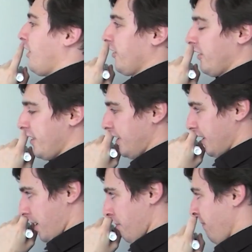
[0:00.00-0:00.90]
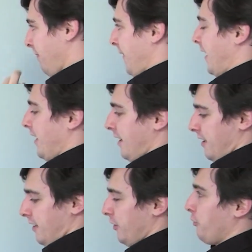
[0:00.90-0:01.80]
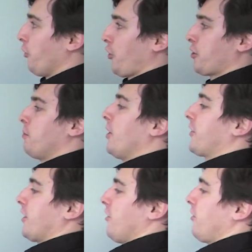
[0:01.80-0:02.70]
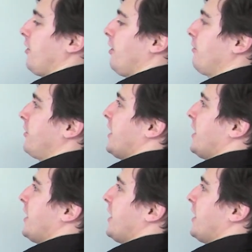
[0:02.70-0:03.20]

on the 4 quadrants of